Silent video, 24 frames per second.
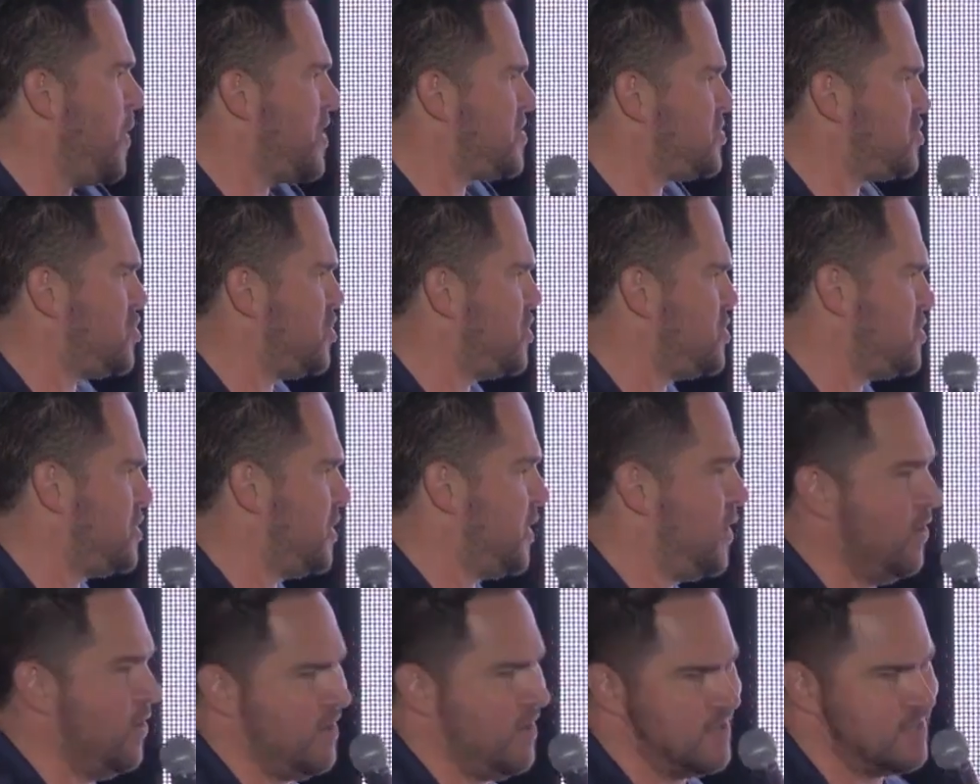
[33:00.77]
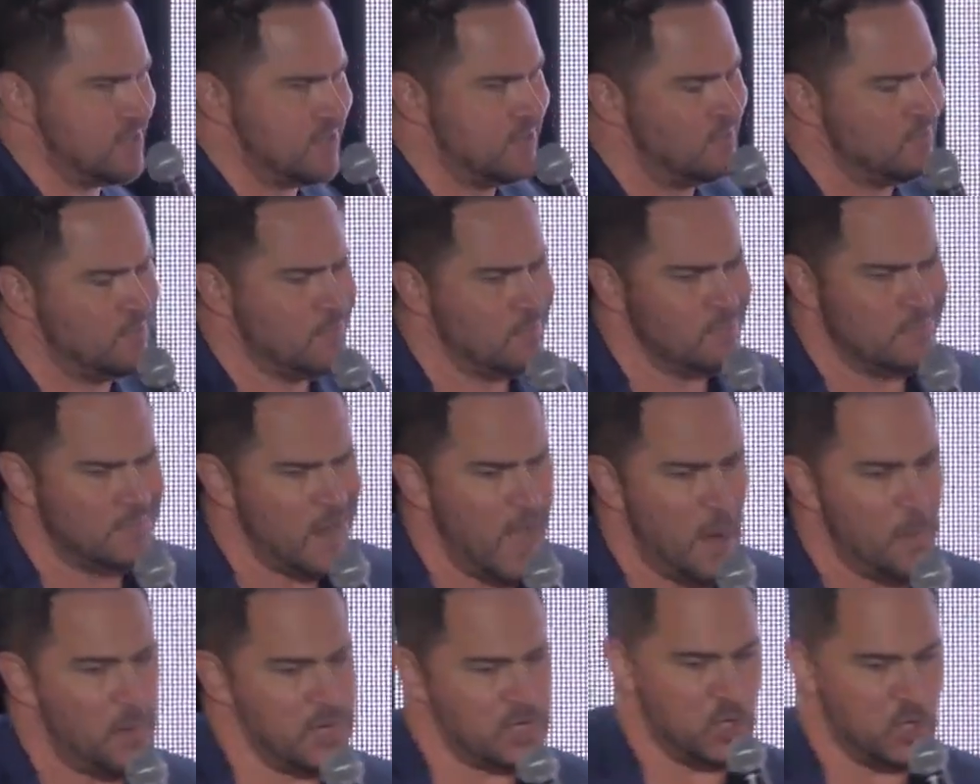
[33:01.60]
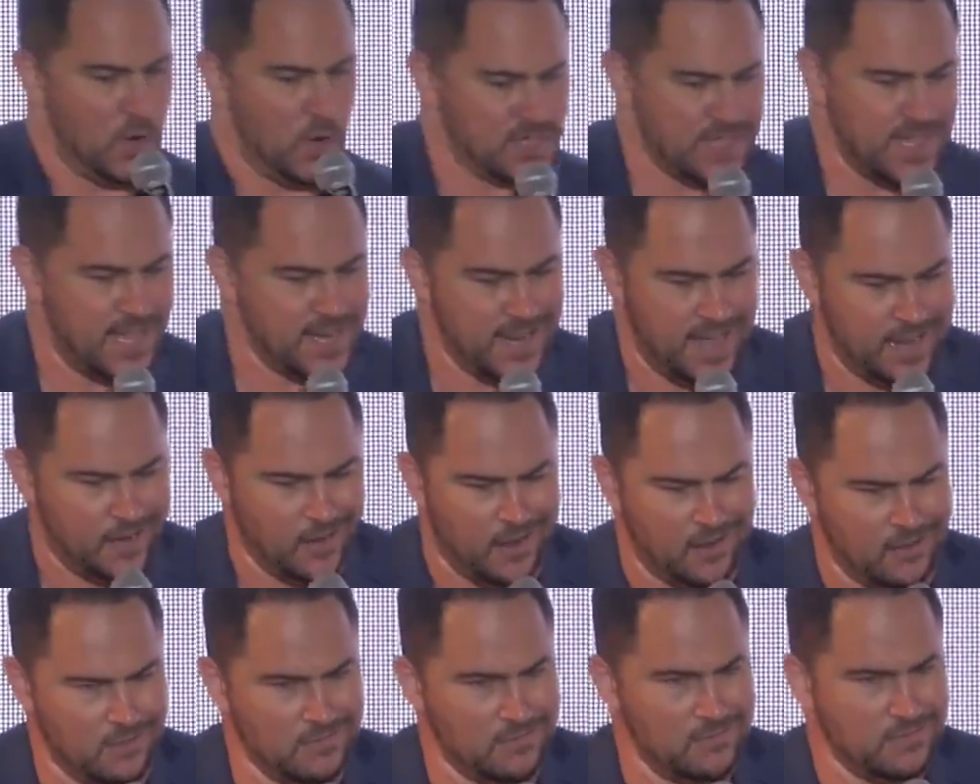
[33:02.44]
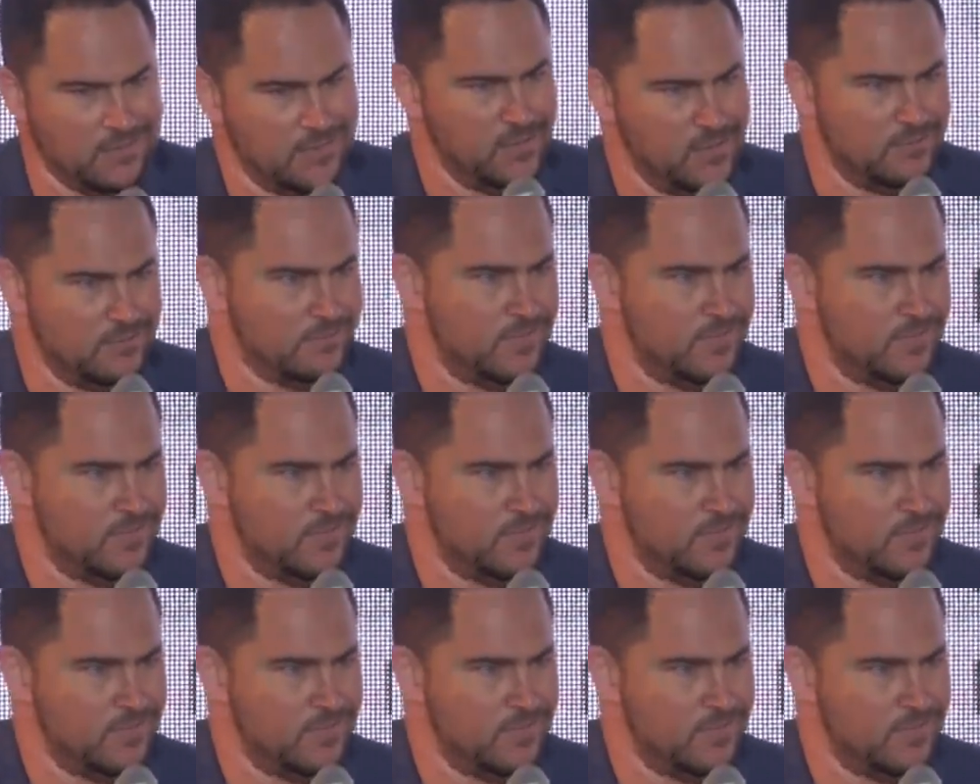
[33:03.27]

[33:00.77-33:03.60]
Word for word: unregistered securities. I wouldn't trust that at all.